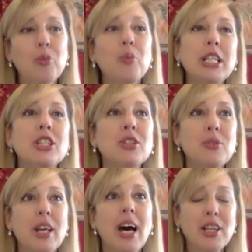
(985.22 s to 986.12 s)
went
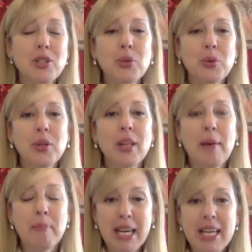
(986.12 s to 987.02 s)
to the high school
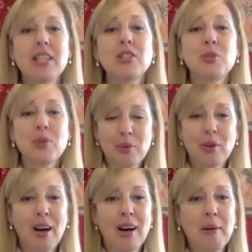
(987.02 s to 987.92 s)
that my kids
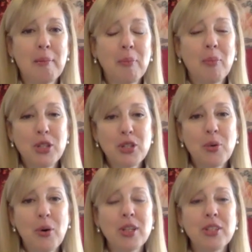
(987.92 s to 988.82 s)
went
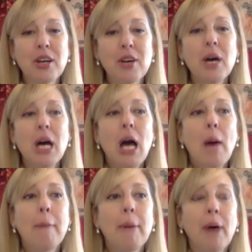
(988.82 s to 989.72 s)
to also,
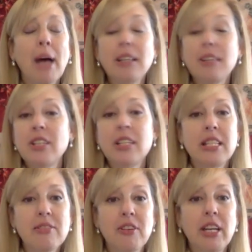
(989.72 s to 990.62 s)
but I lived in a
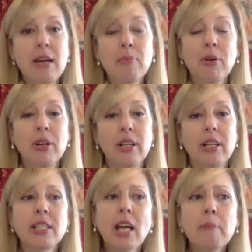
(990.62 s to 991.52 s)
different neighborhood.
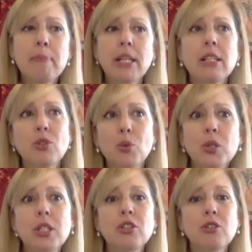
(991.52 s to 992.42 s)
It's not a big
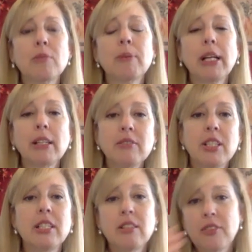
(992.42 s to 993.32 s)
school district, but I lived in
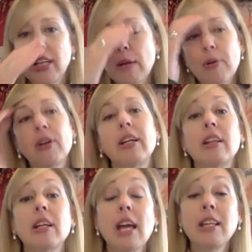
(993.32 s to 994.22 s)
a different neighborhood, and
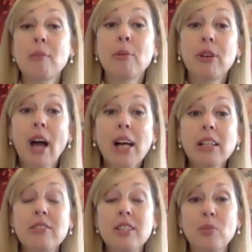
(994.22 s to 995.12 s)
the neighborhood I
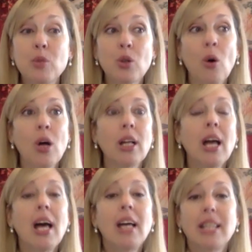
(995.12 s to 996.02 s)
lived in was all
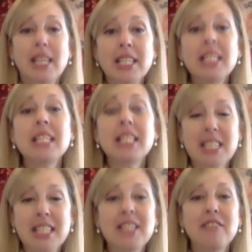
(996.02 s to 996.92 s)

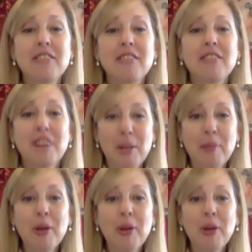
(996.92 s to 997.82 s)
1960s development
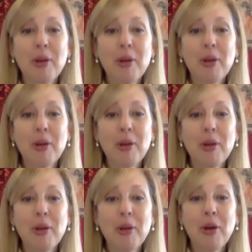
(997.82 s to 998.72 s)
homes.
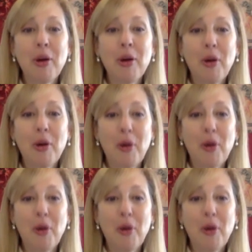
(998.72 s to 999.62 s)
Everyone looked exactly
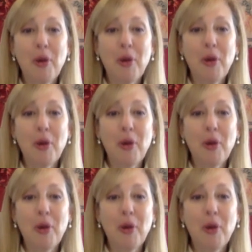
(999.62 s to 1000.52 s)
the same in the
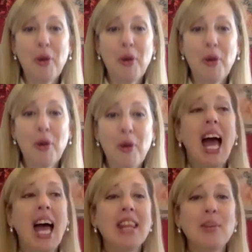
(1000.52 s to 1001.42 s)
neighborhood,
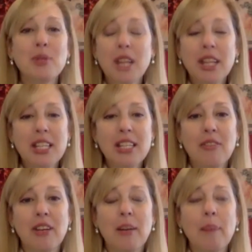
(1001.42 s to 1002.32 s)
and there was nothing
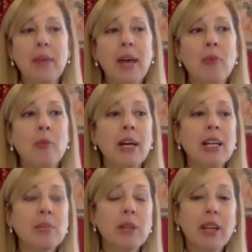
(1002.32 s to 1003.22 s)
different. And when my
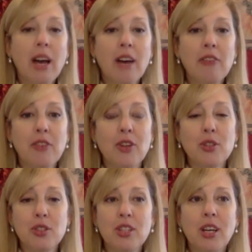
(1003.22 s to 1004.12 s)
husband and I
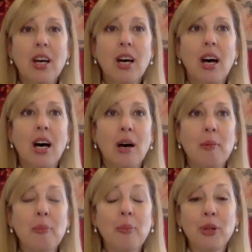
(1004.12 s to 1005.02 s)
first
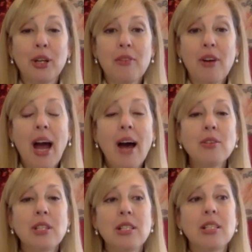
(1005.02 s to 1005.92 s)
were looking for
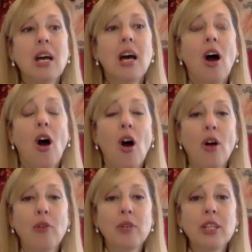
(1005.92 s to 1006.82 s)
houses,
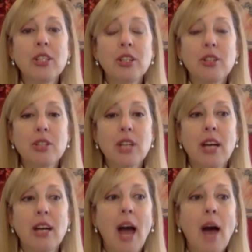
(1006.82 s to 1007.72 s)
our realtor
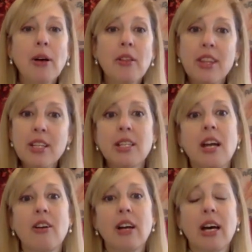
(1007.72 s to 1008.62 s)
said, how about this
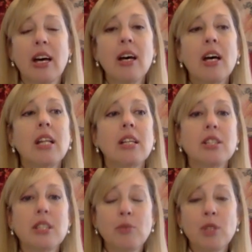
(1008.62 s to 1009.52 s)
area?
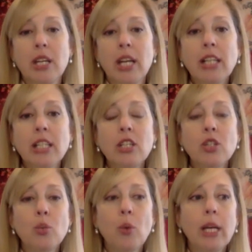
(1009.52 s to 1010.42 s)
It's a
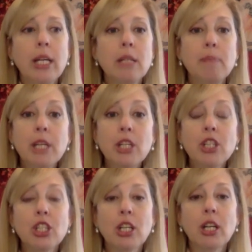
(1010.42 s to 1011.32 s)
1920s
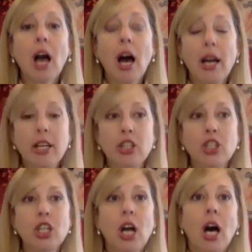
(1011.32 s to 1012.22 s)
beach
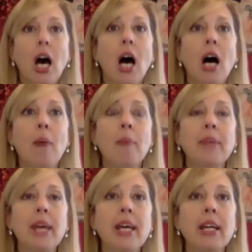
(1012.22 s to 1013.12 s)
cottage
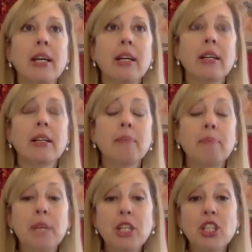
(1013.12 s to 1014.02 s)
in a
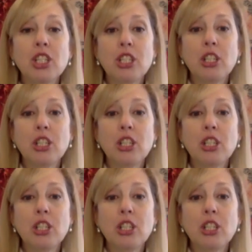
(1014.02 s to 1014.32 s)
beach